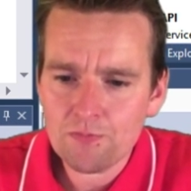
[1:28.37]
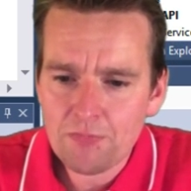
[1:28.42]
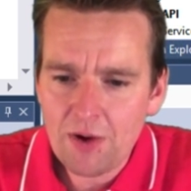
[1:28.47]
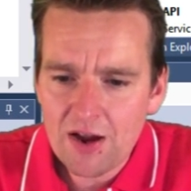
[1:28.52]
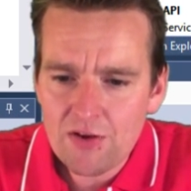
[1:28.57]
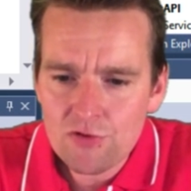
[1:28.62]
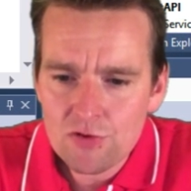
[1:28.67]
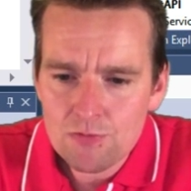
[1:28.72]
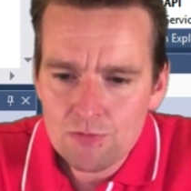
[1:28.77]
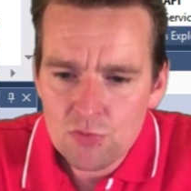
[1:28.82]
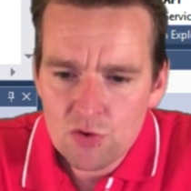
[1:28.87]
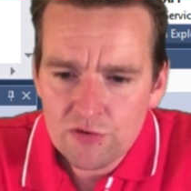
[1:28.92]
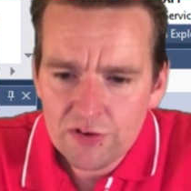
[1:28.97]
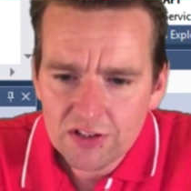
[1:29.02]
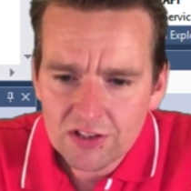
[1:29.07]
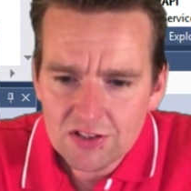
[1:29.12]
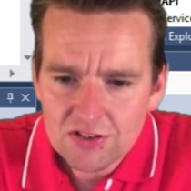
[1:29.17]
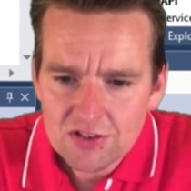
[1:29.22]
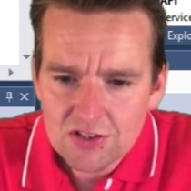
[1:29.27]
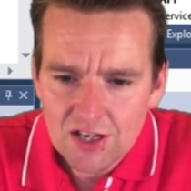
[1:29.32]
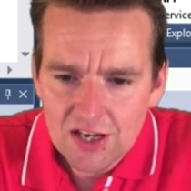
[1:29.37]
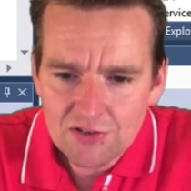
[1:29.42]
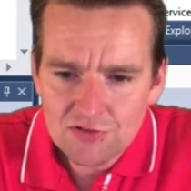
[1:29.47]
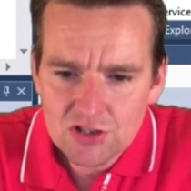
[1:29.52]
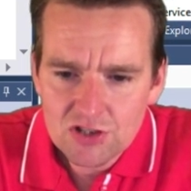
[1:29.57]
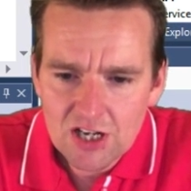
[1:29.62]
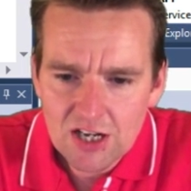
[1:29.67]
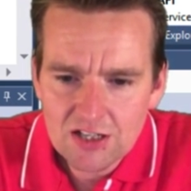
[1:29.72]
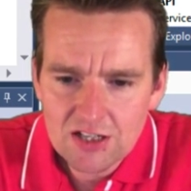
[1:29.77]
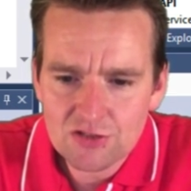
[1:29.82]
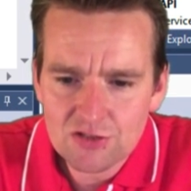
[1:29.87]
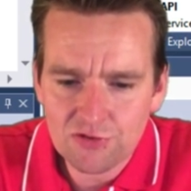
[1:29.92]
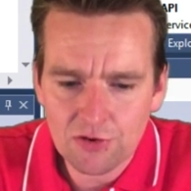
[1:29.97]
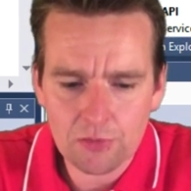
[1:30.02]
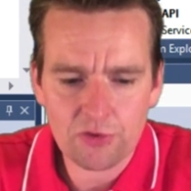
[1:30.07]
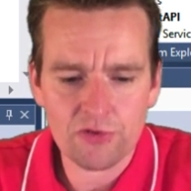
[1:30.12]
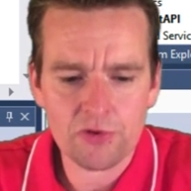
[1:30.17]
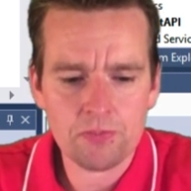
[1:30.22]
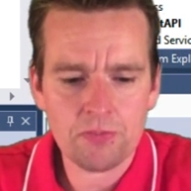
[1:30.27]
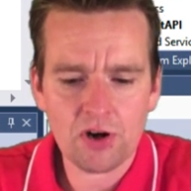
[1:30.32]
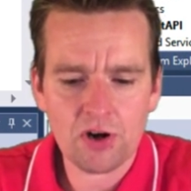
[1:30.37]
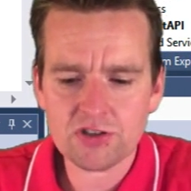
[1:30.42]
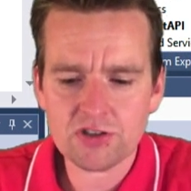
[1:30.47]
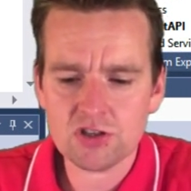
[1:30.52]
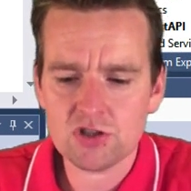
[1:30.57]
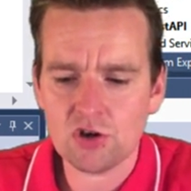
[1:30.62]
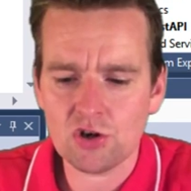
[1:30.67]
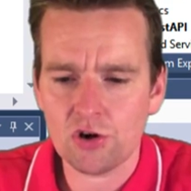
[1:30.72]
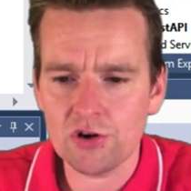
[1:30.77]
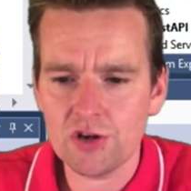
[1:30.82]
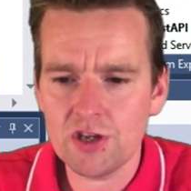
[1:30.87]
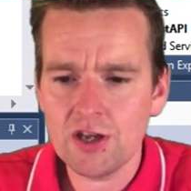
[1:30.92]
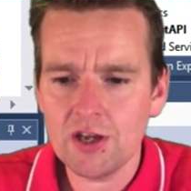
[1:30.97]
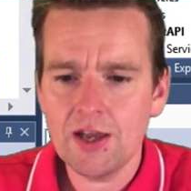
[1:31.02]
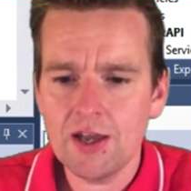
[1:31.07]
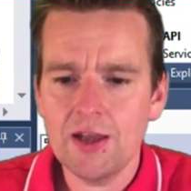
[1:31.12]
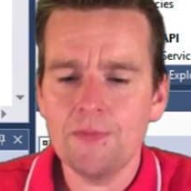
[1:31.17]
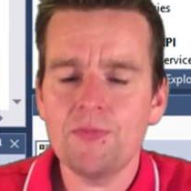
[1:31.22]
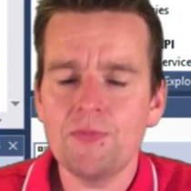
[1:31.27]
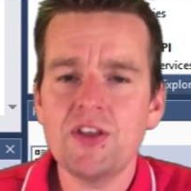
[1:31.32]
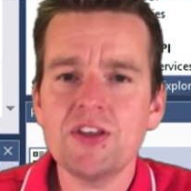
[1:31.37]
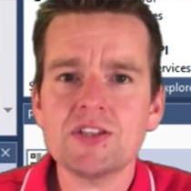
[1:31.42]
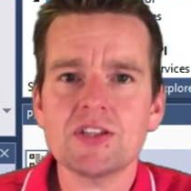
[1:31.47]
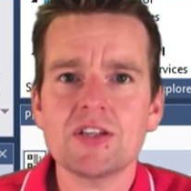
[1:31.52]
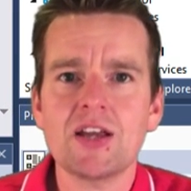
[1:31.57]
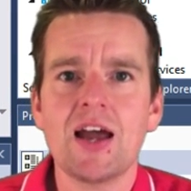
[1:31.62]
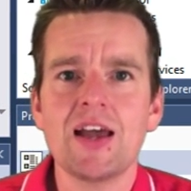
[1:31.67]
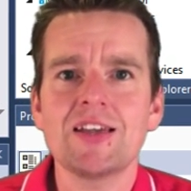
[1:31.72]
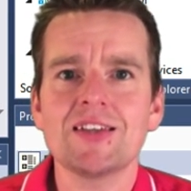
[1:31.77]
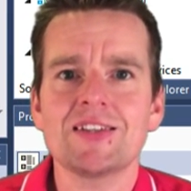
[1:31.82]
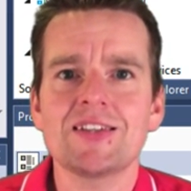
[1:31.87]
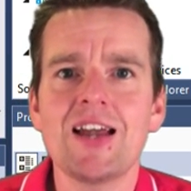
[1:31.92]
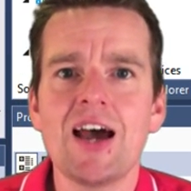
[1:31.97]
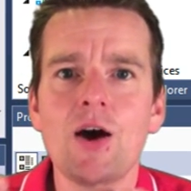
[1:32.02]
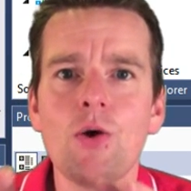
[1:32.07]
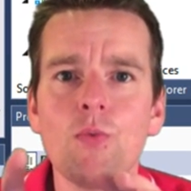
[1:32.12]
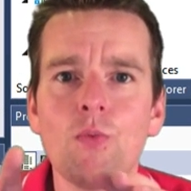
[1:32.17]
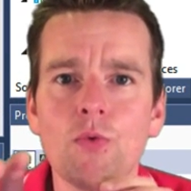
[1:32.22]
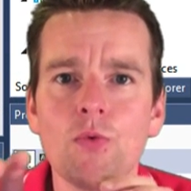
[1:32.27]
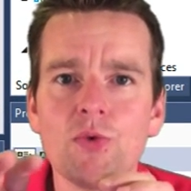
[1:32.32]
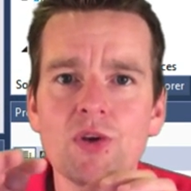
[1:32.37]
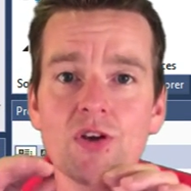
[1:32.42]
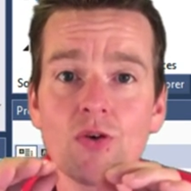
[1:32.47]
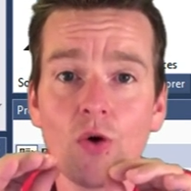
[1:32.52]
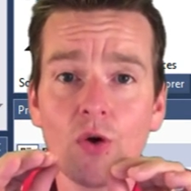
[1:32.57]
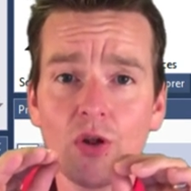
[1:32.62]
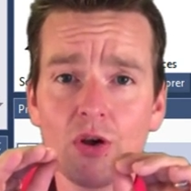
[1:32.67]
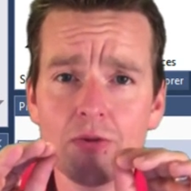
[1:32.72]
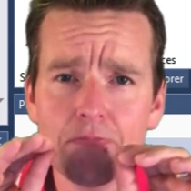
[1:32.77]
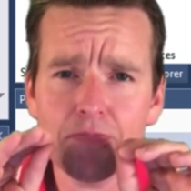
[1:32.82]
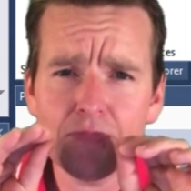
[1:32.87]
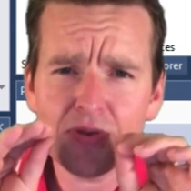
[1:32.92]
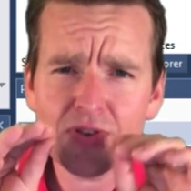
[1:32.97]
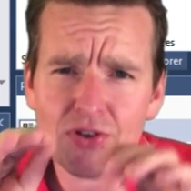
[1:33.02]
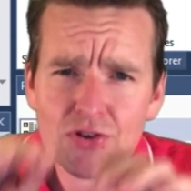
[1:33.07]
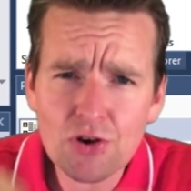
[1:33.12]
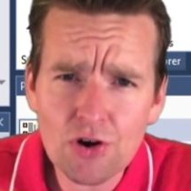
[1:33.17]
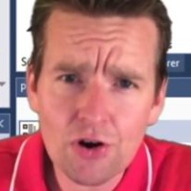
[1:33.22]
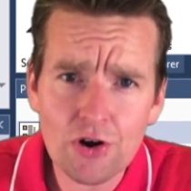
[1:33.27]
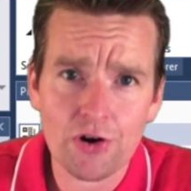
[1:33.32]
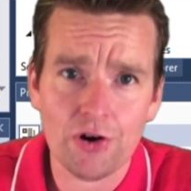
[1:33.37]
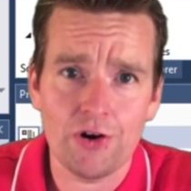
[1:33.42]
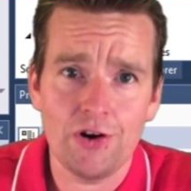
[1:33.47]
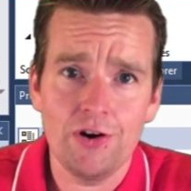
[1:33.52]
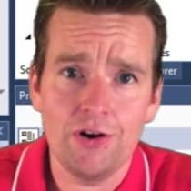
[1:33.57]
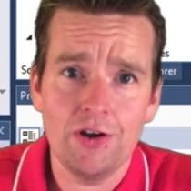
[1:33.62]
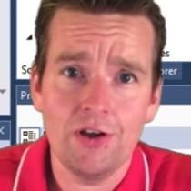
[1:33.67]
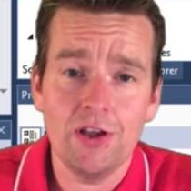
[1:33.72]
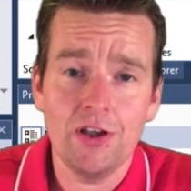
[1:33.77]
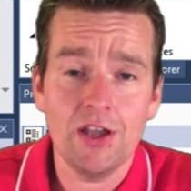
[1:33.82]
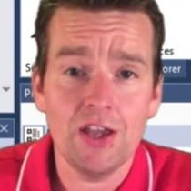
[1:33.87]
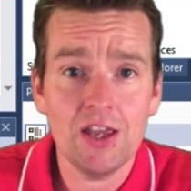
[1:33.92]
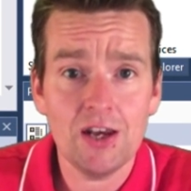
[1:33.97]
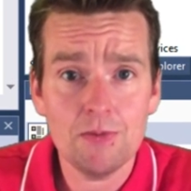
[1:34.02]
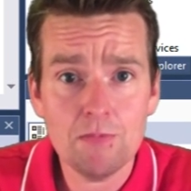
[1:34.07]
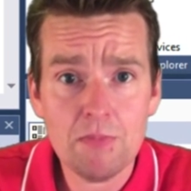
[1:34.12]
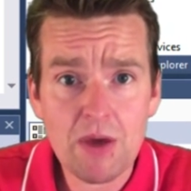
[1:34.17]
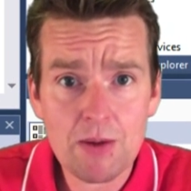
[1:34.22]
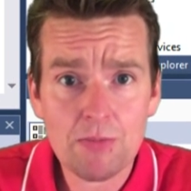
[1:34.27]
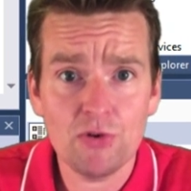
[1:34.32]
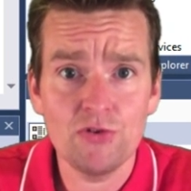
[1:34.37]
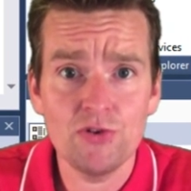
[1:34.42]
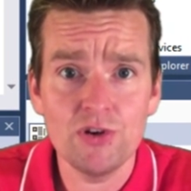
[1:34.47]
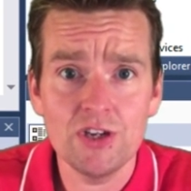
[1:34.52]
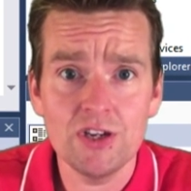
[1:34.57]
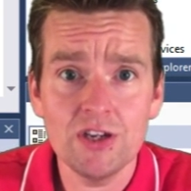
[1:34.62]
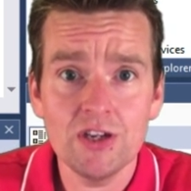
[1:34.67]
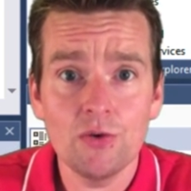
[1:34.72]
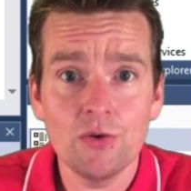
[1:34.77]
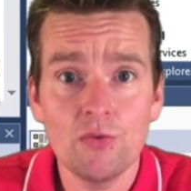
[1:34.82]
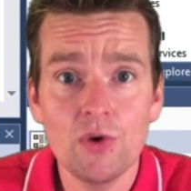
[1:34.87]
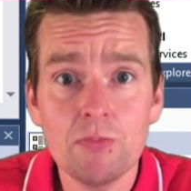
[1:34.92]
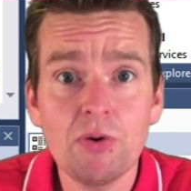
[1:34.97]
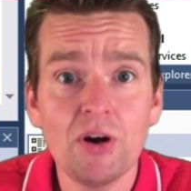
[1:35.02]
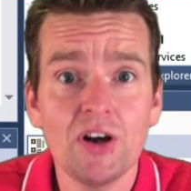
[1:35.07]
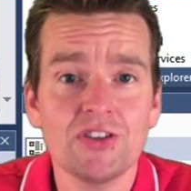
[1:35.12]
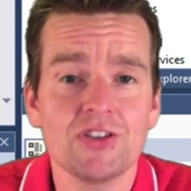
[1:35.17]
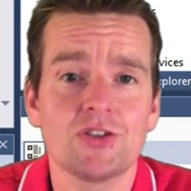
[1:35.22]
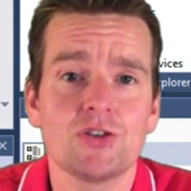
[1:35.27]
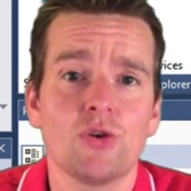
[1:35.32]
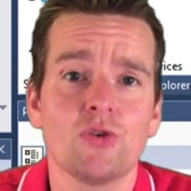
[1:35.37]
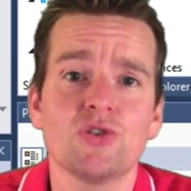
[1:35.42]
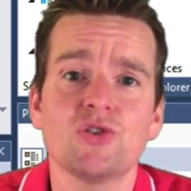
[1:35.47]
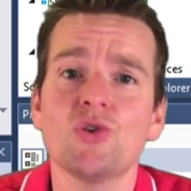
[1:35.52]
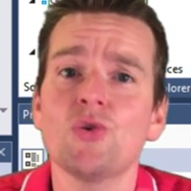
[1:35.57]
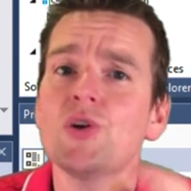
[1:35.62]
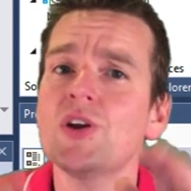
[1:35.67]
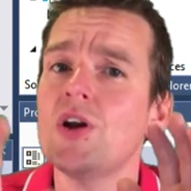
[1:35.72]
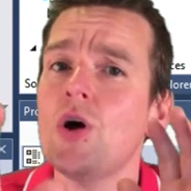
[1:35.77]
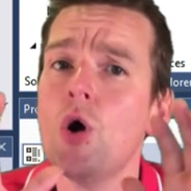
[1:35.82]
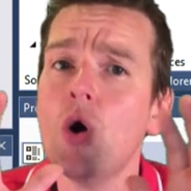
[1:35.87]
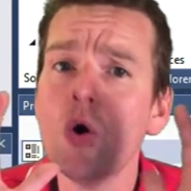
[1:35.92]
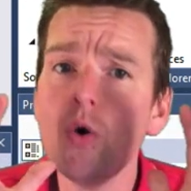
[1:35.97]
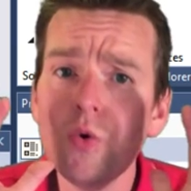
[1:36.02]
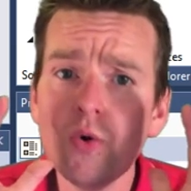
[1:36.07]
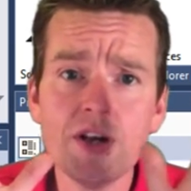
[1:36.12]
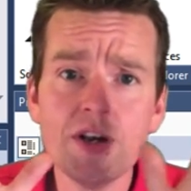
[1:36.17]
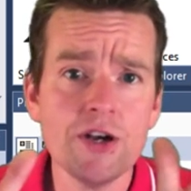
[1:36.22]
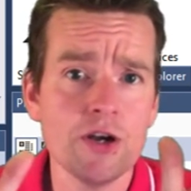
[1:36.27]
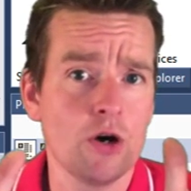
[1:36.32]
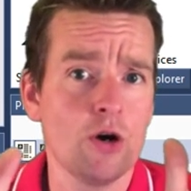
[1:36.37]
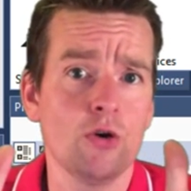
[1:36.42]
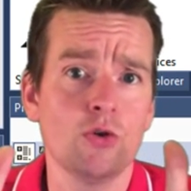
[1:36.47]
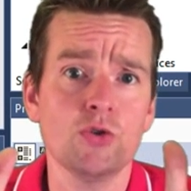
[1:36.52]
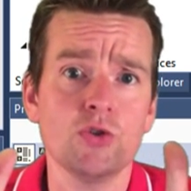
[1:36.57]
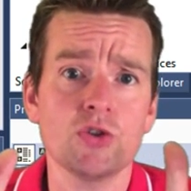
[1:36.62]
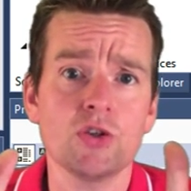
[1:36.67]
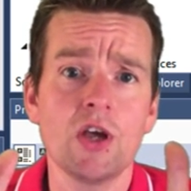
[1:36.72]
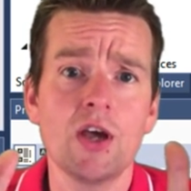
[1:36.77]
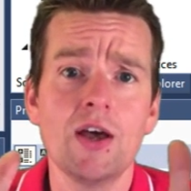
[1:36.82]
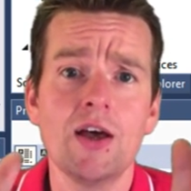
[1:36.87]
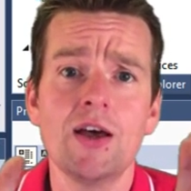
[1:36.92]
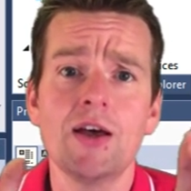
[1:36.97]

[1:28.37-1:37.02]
by removing the saved changes from the repository, this guy is now what we call a pure in-memory repository. So it only knows